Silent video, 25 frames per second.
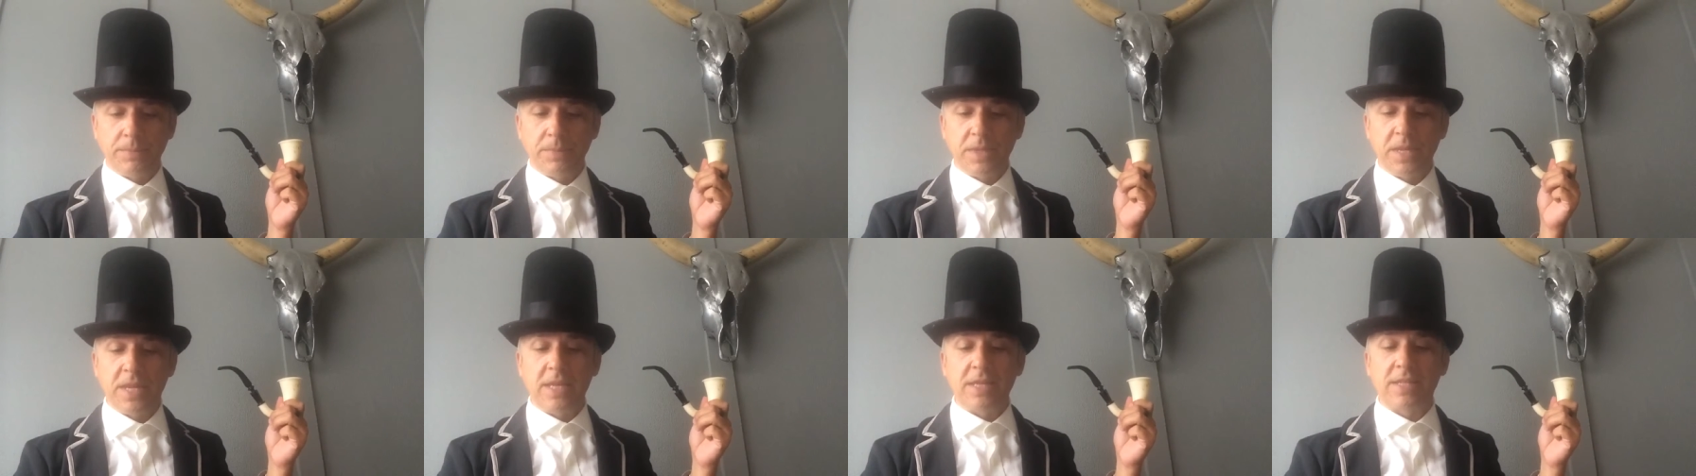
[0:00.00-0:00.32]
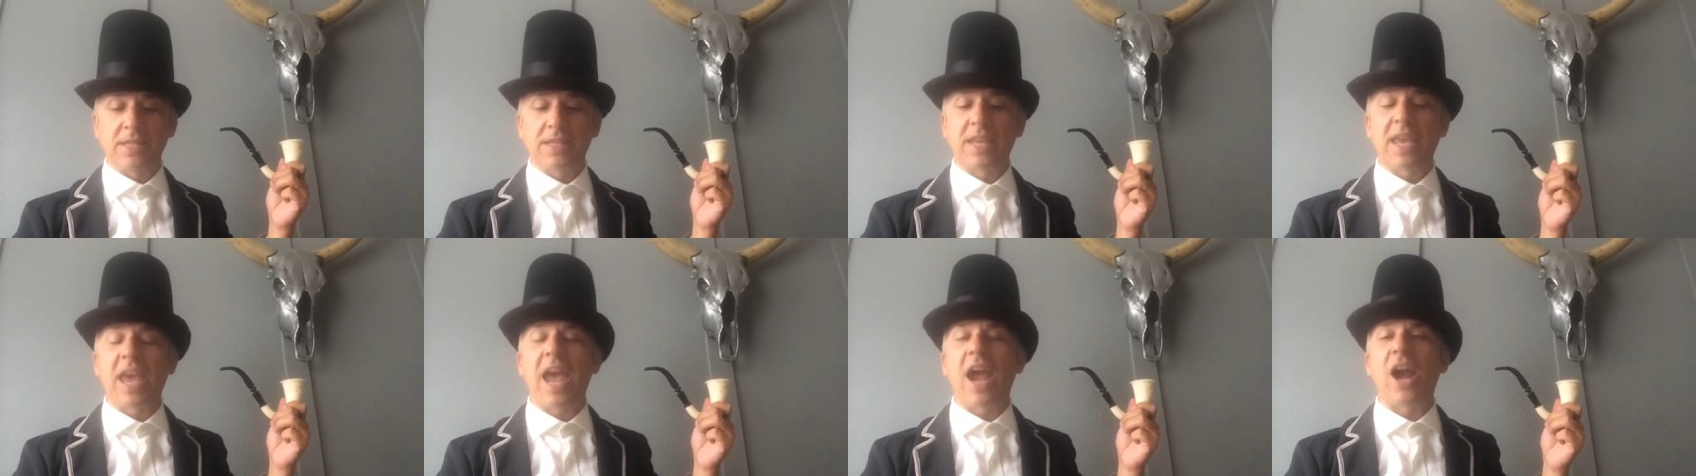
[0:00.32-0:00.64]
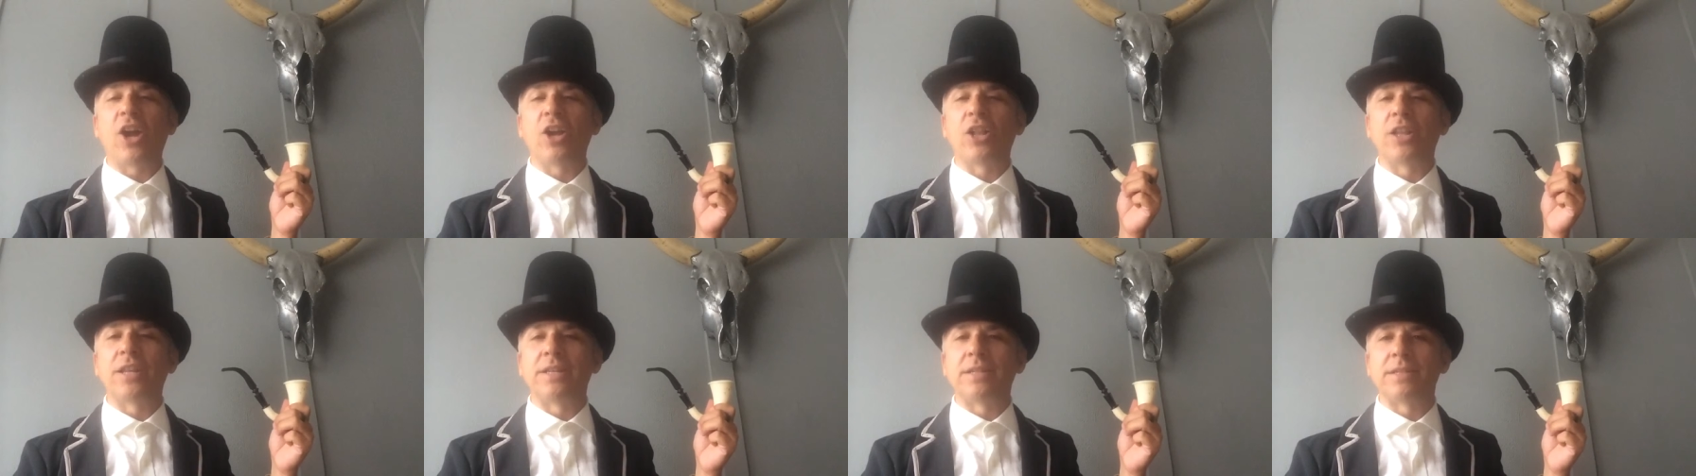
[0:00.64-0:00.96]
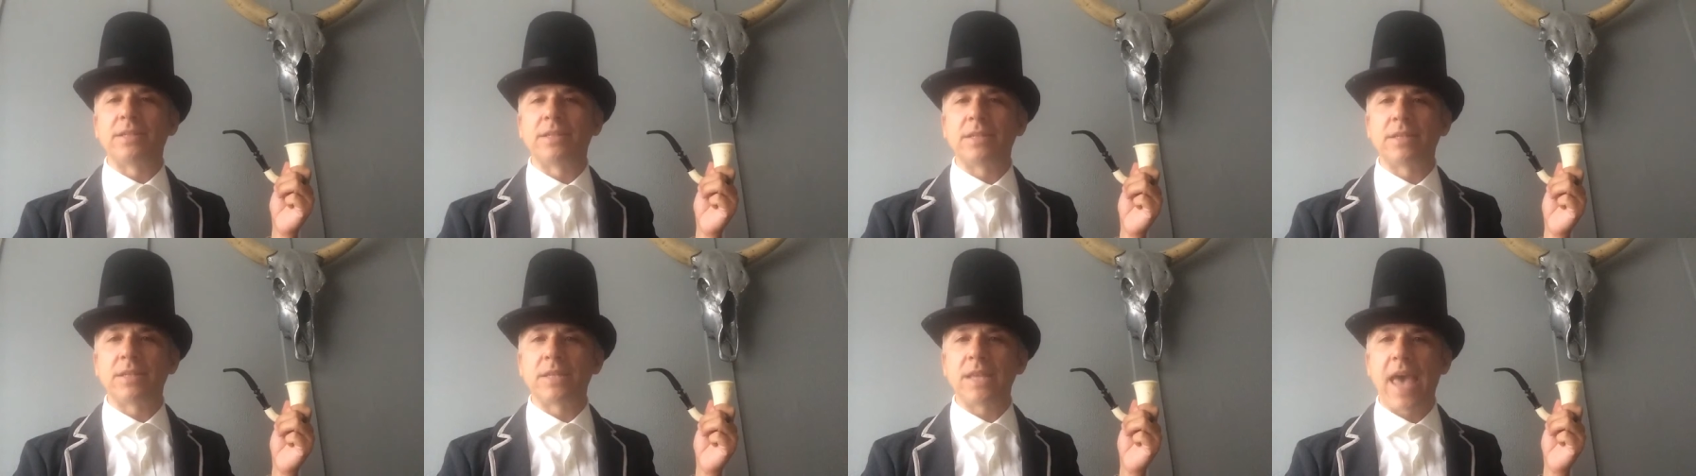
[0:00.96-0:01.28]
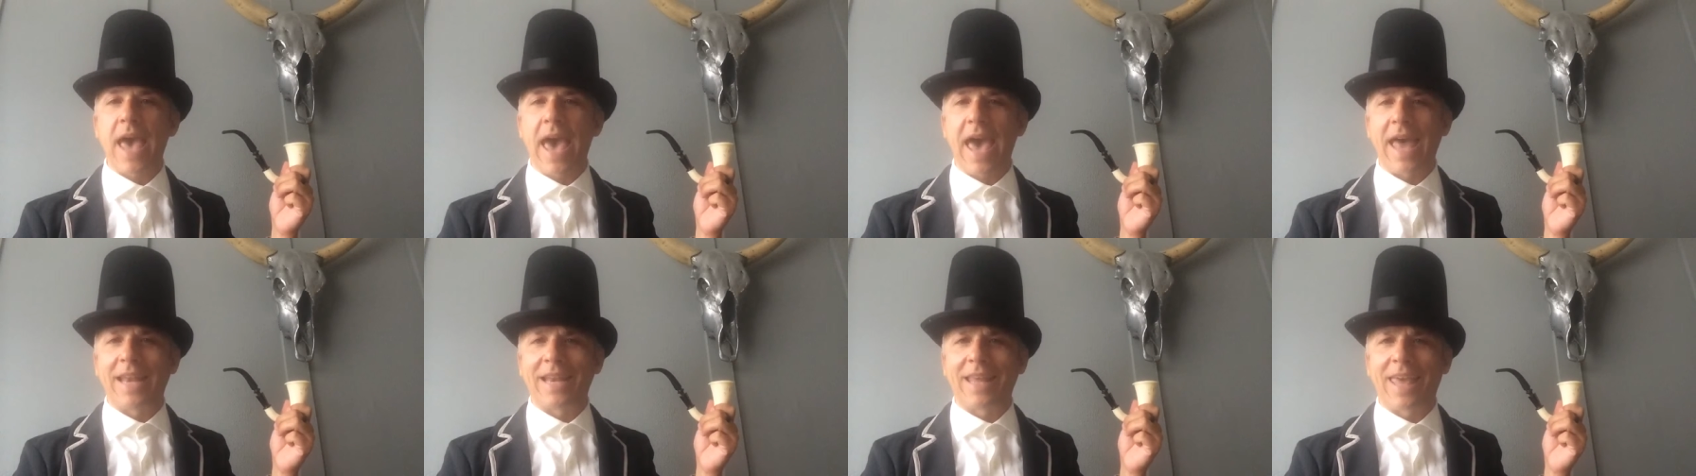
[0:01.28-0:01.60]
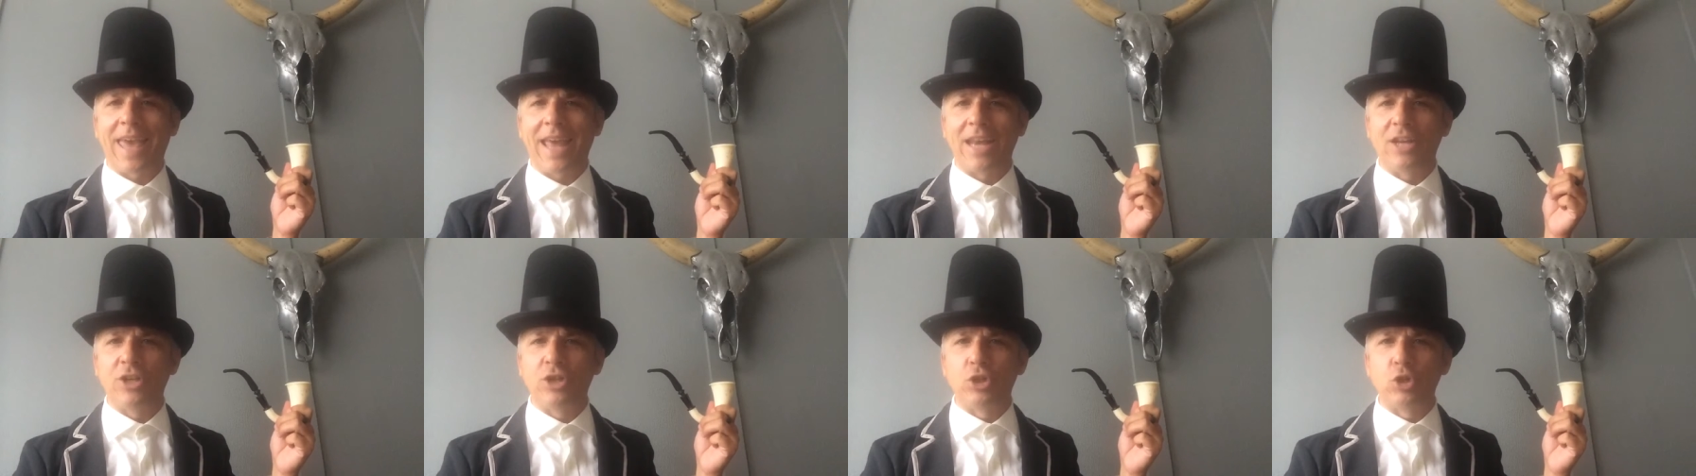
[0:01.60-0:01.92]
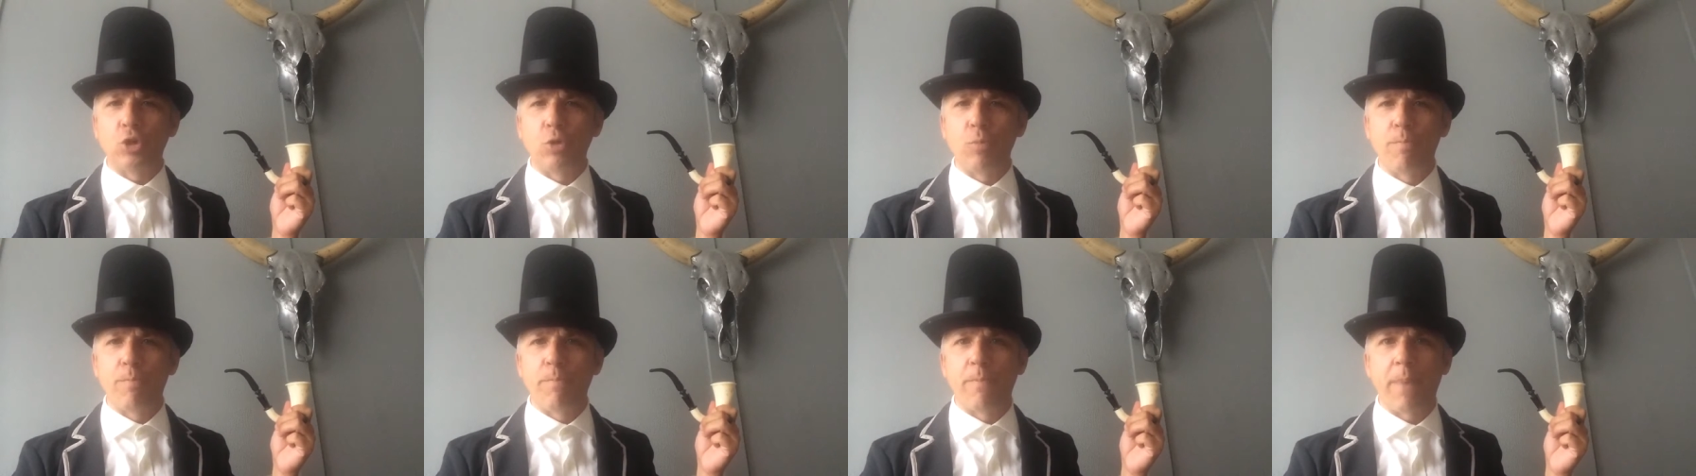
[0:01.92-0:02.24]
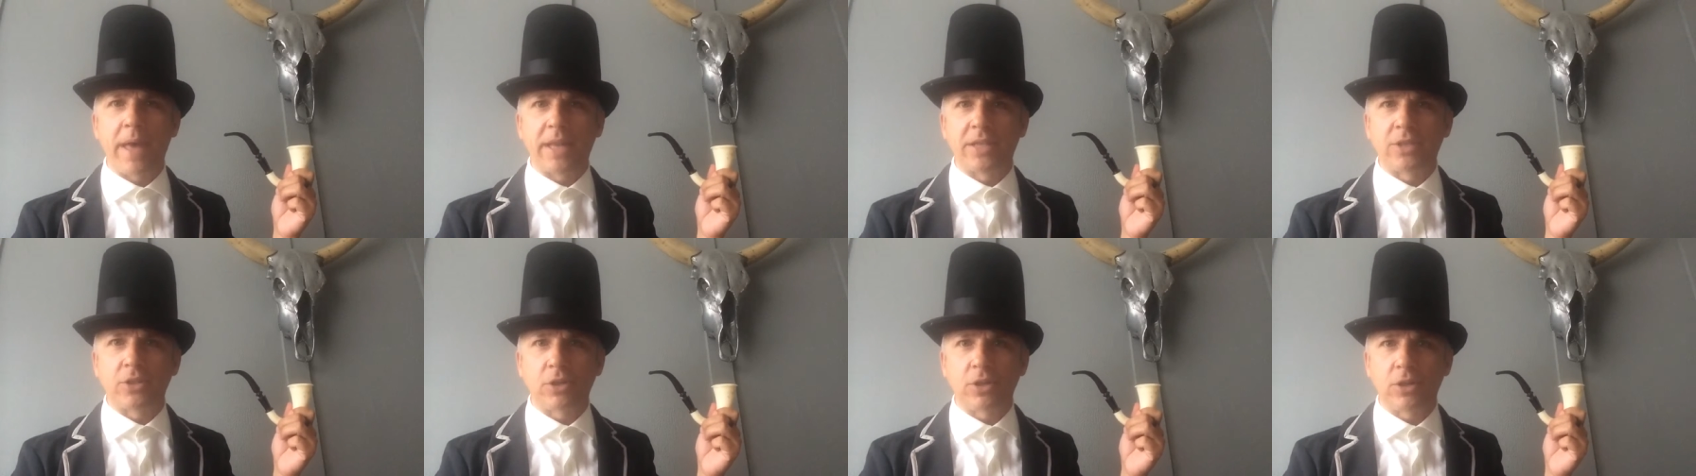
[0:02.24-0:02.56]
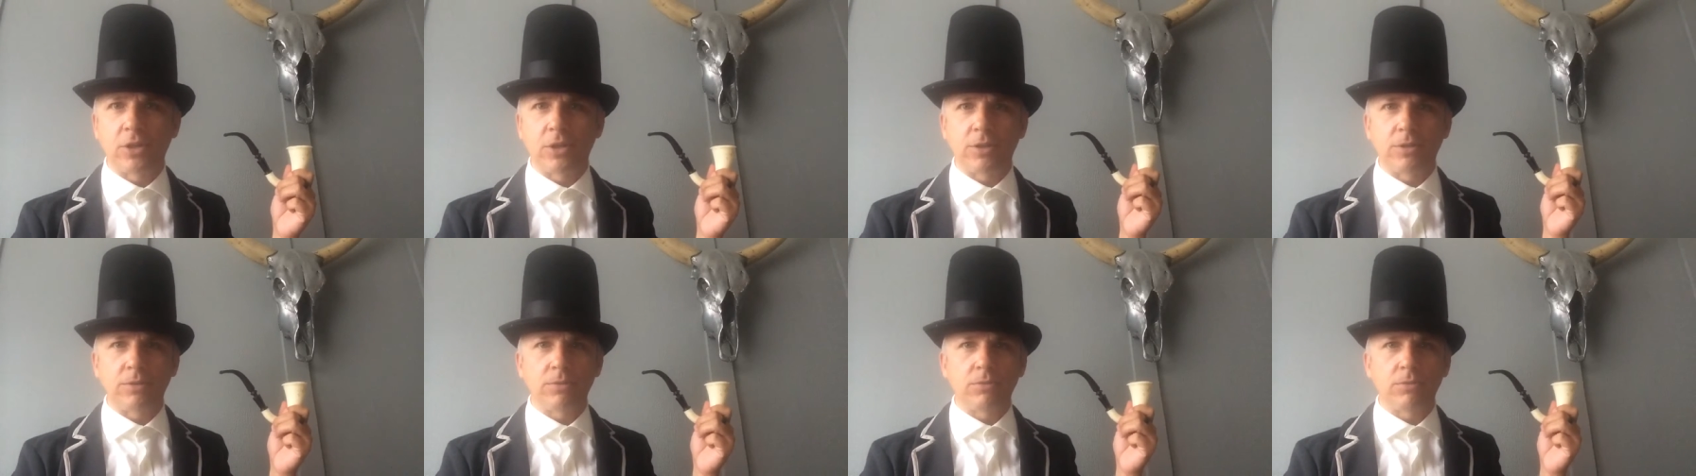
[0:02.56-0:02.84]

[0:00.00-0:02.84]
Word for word: He is careless and can do better.